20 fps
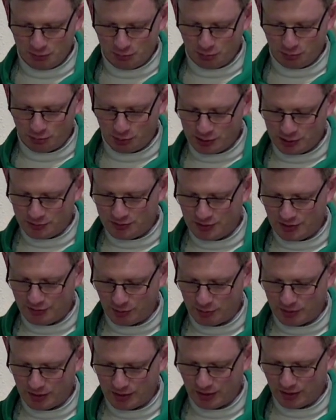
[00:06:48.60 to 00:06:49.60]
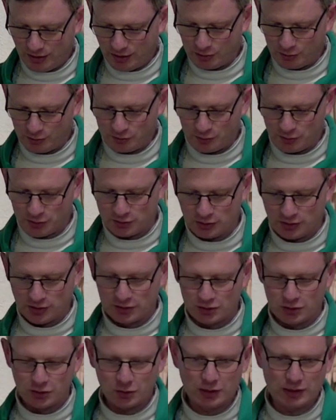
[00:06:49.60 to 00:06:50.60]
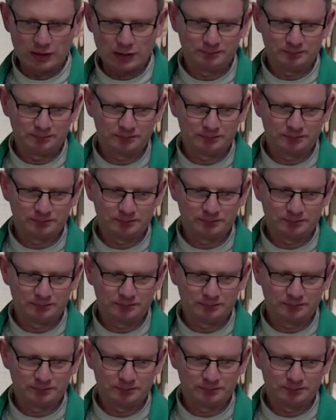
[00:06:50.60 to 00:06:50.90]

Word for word: Briefly, if I may, on our first reading, Jonah.